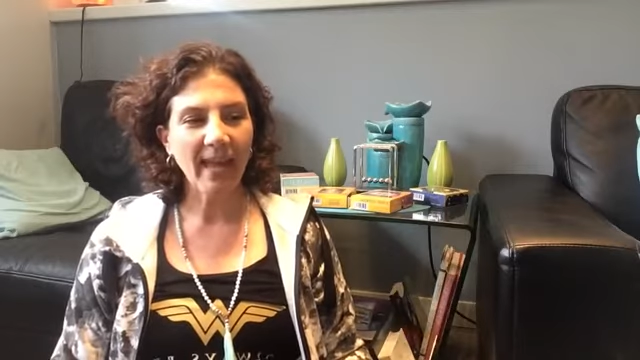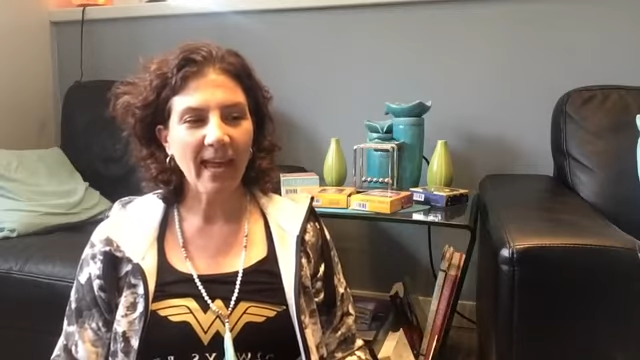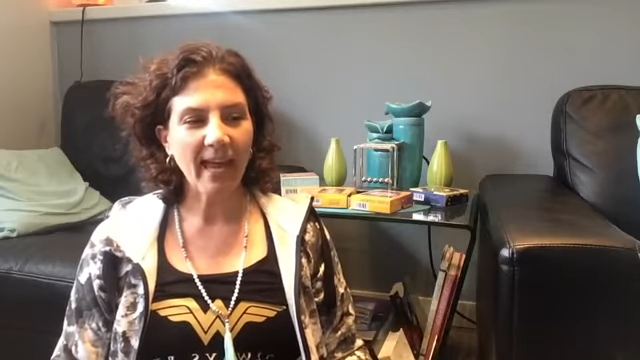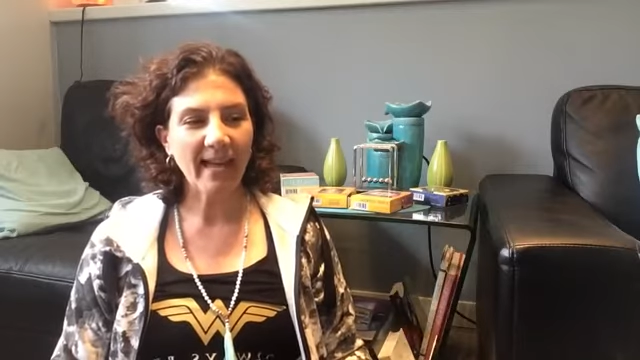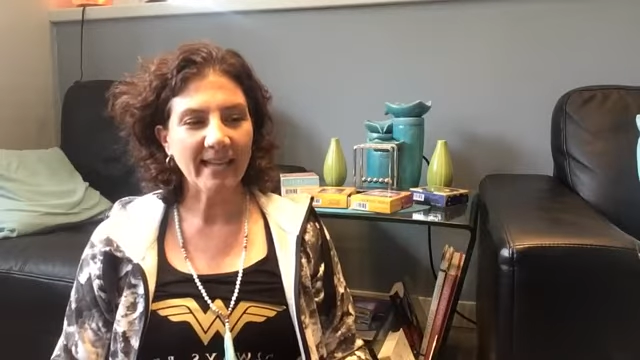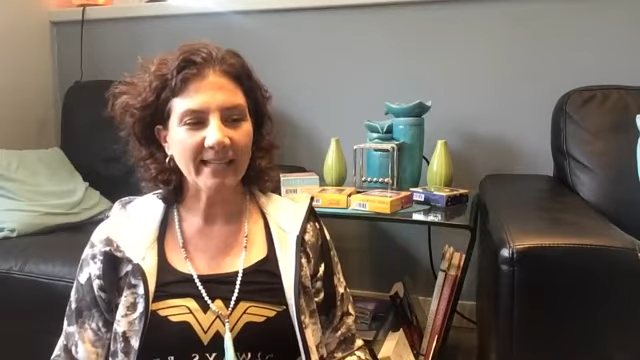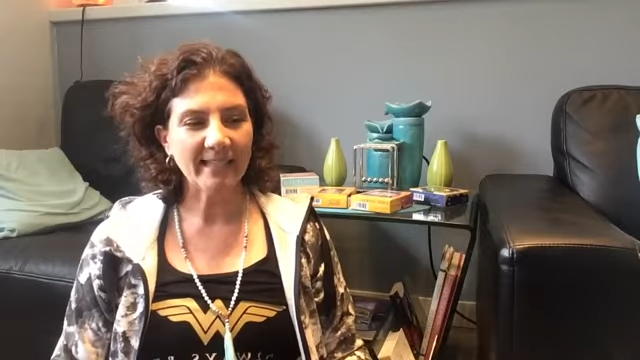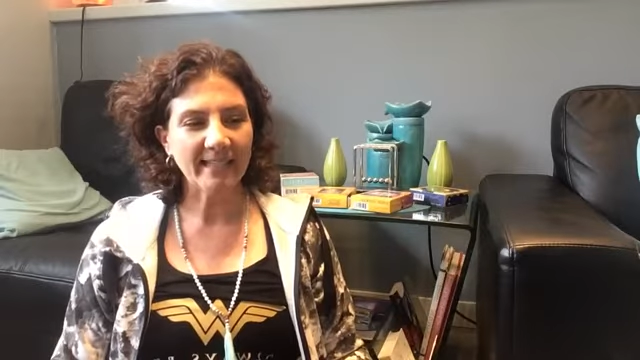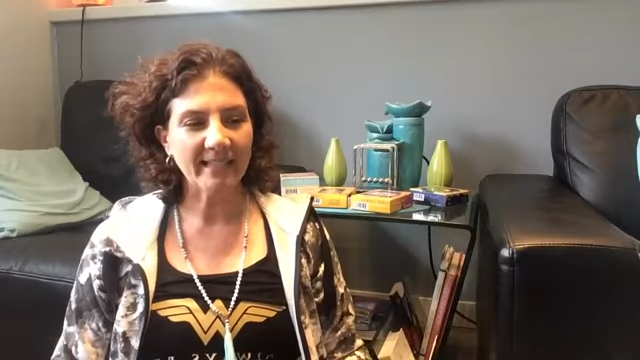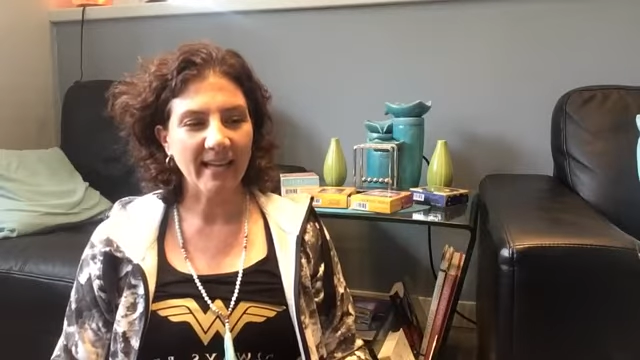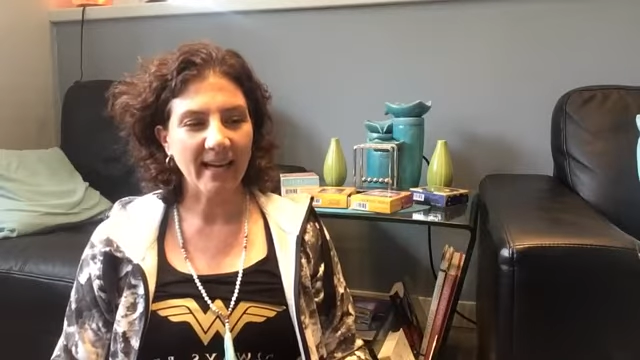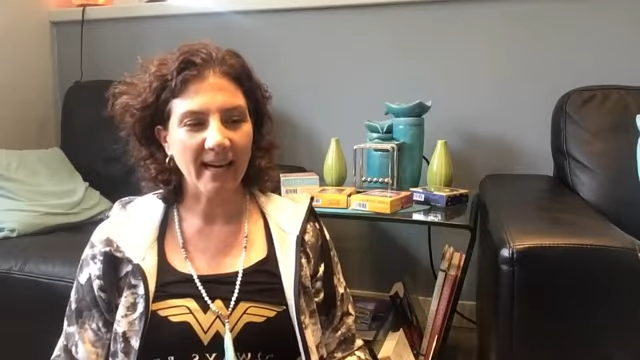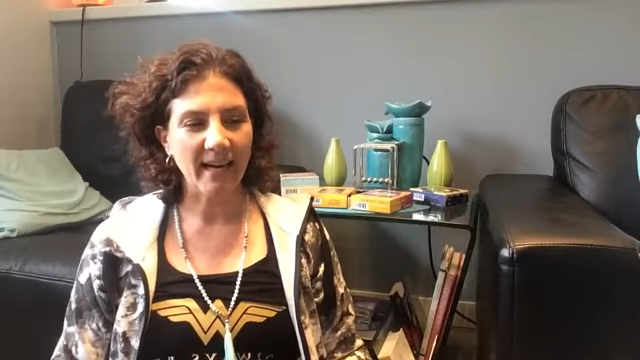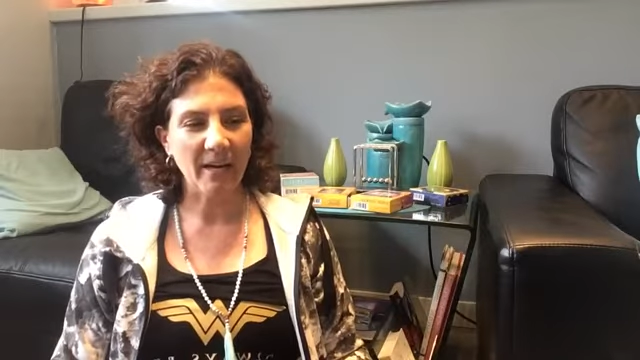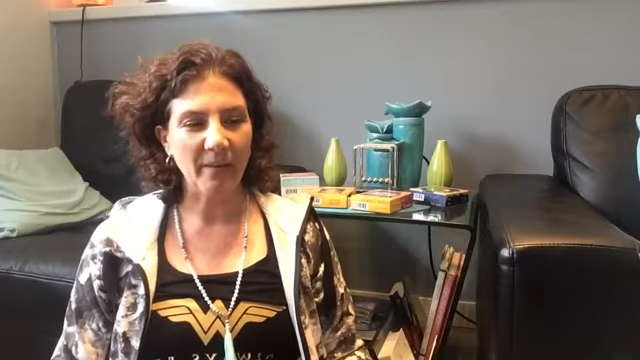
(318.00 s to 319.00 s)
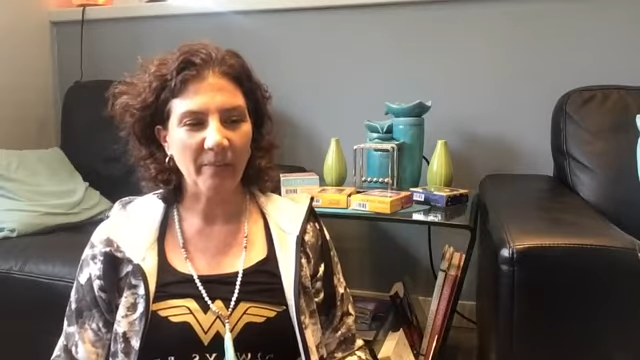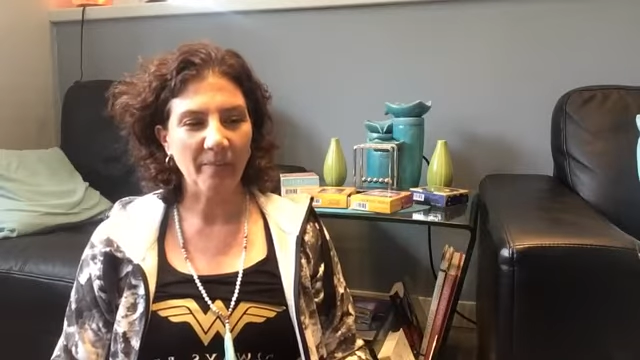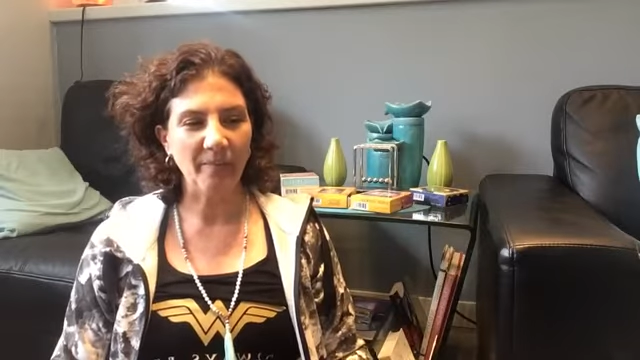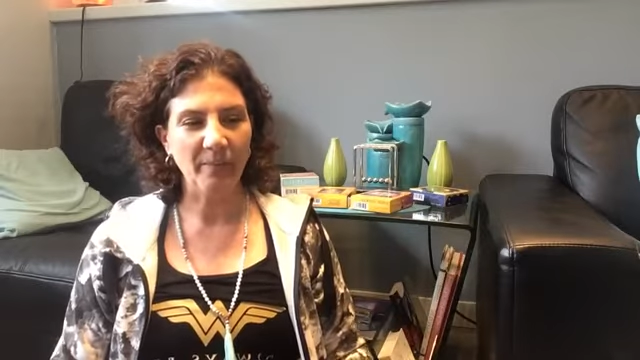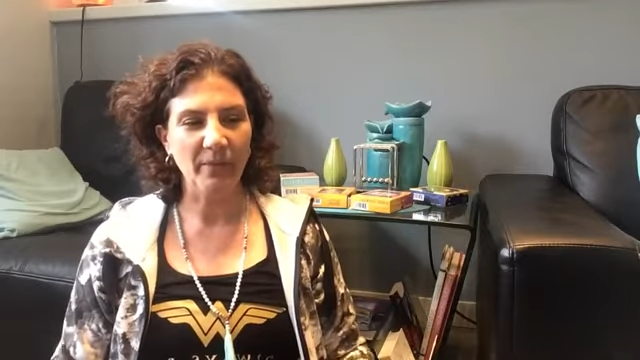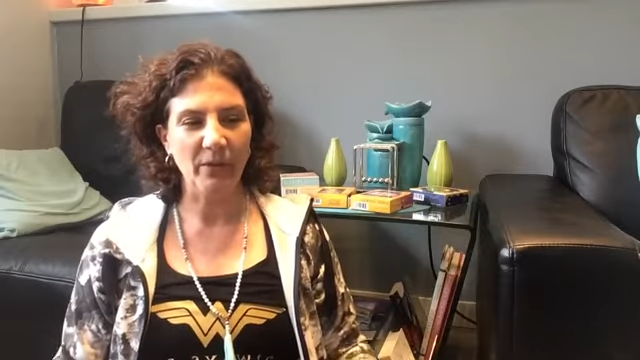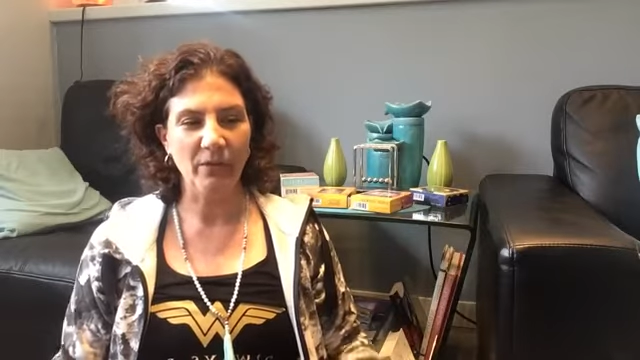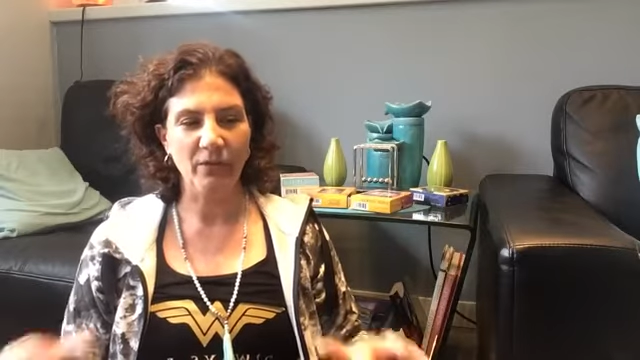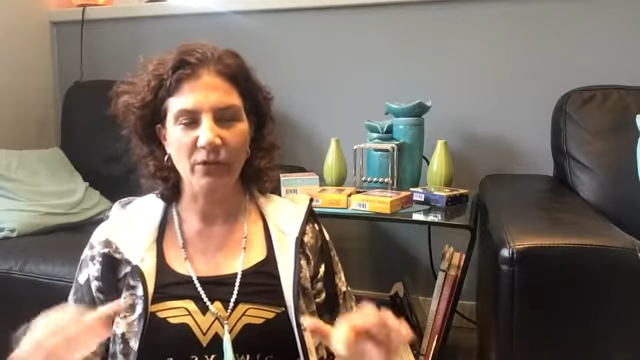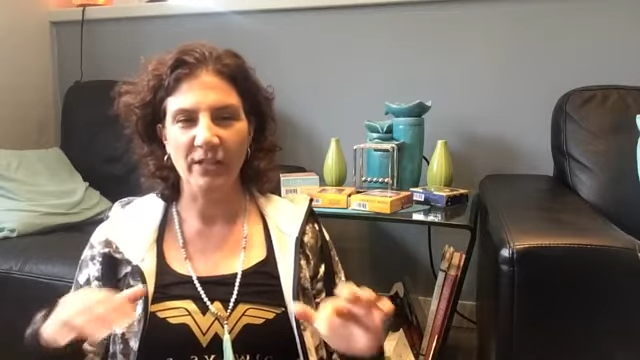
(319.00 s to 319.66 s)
and you've